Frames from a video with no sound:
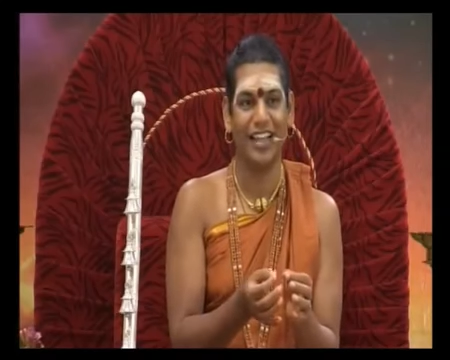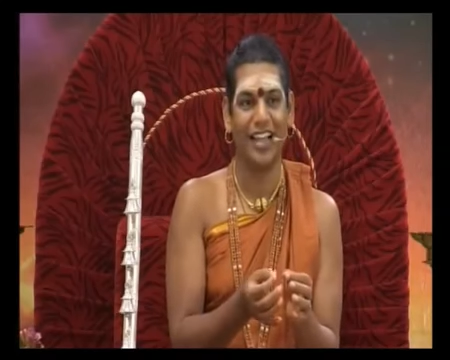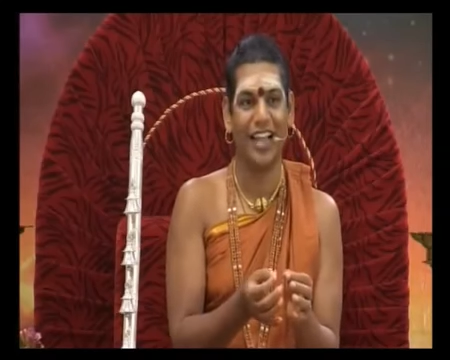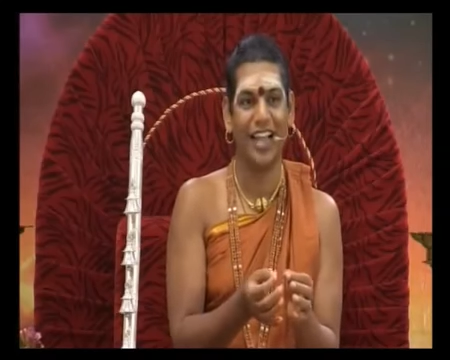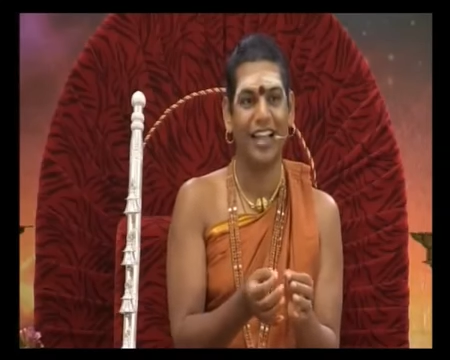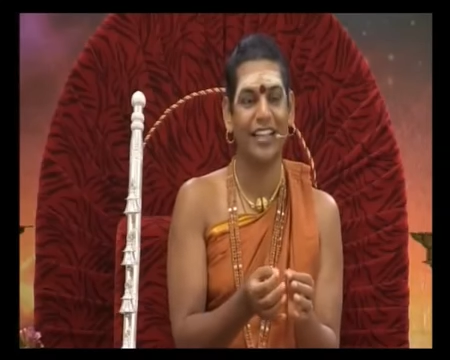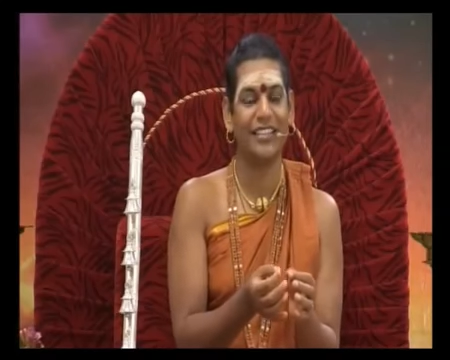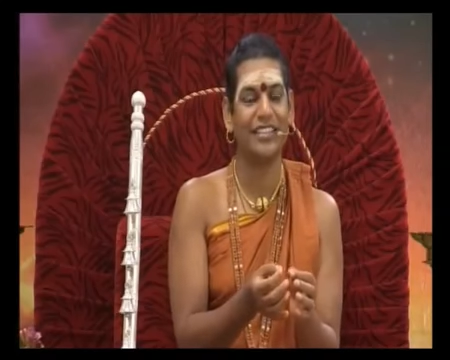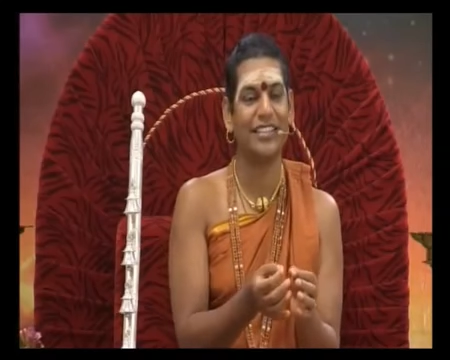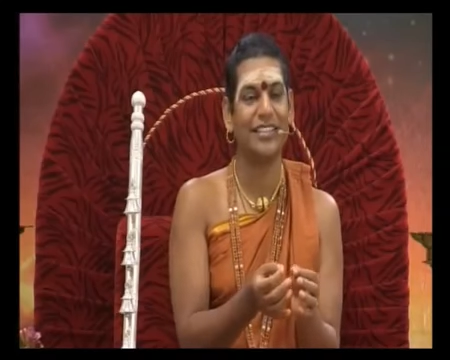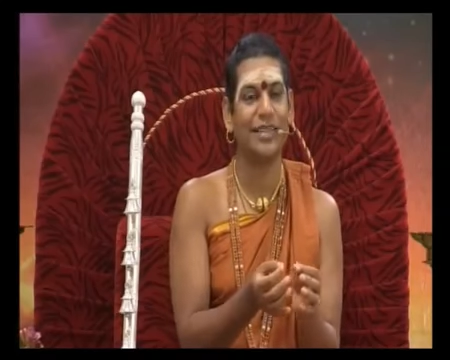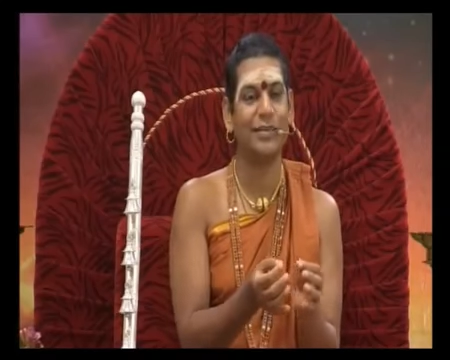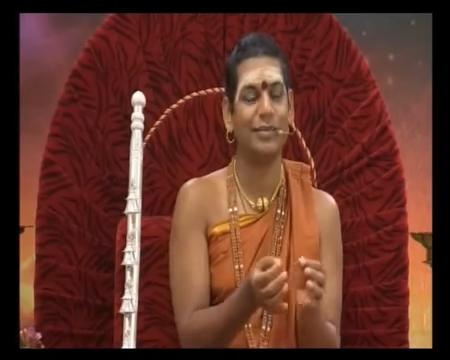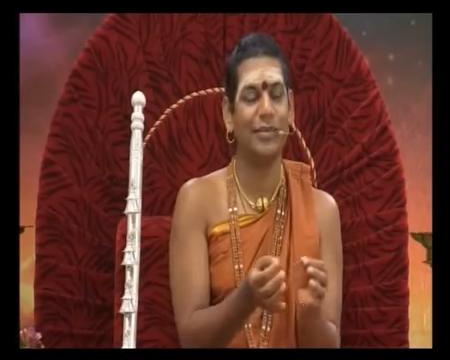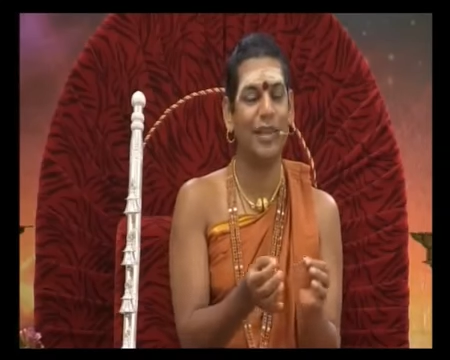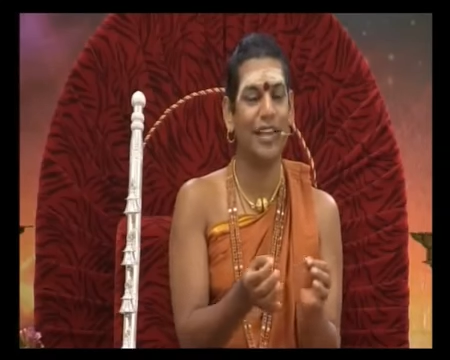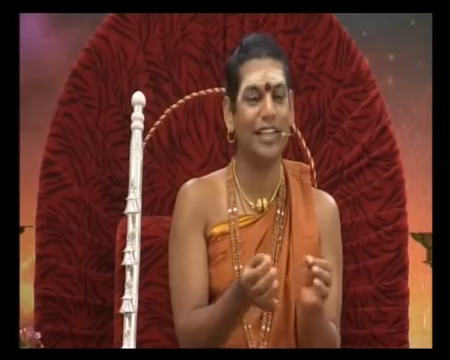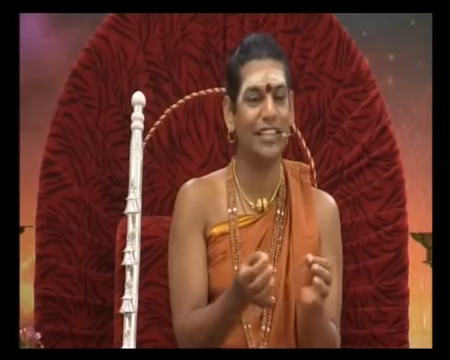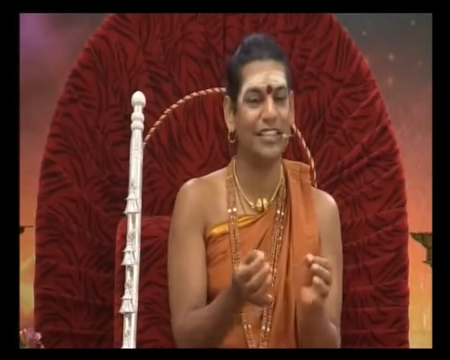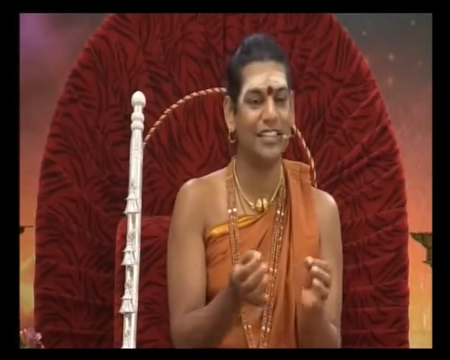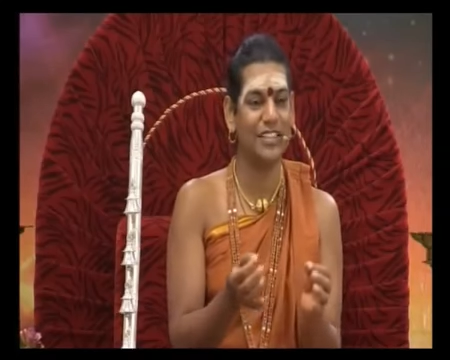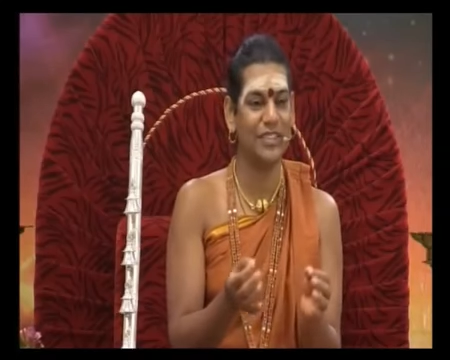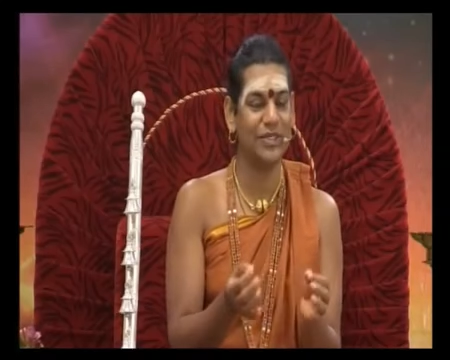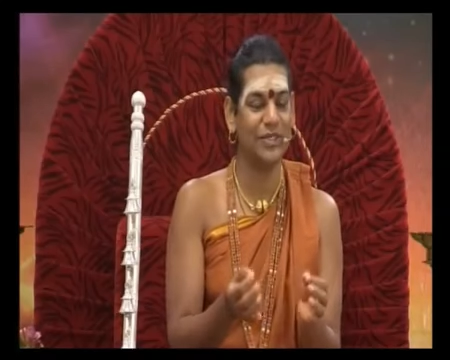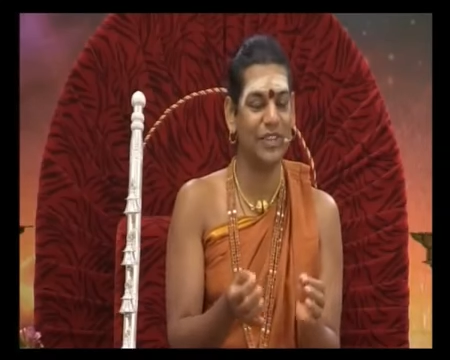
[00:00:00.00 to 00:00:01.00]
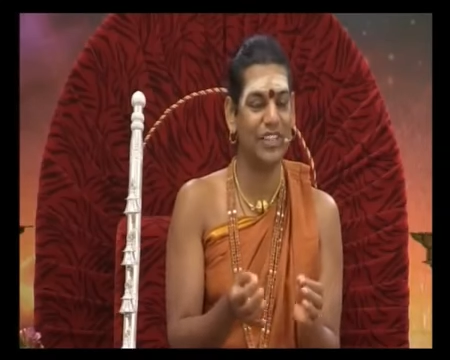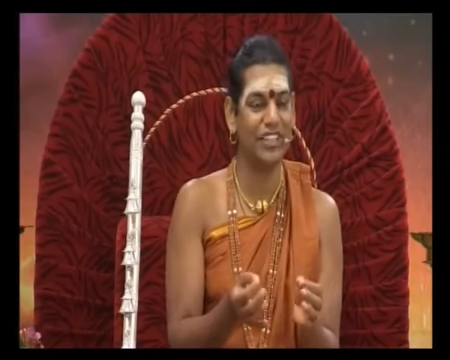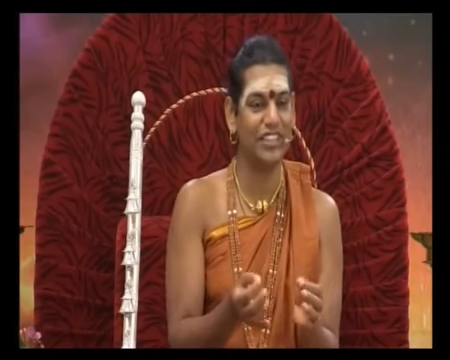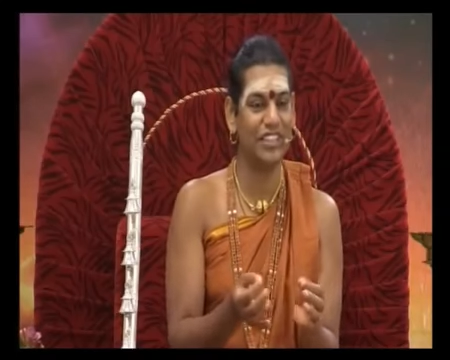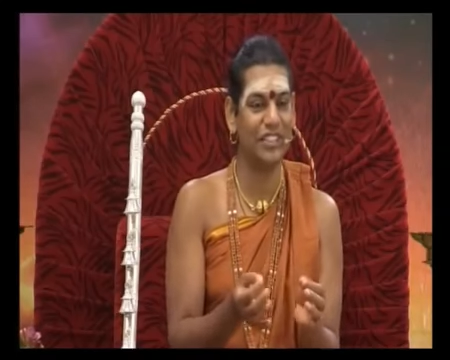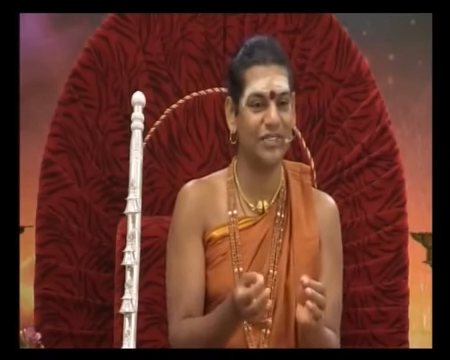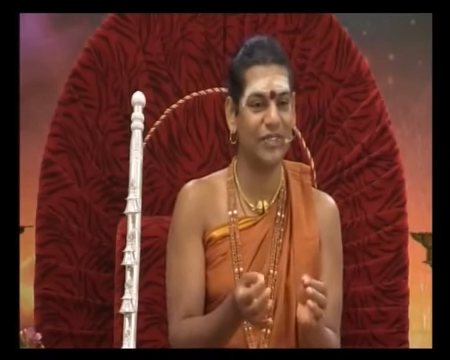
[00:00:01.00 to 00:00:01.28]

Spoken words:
And some milk sweets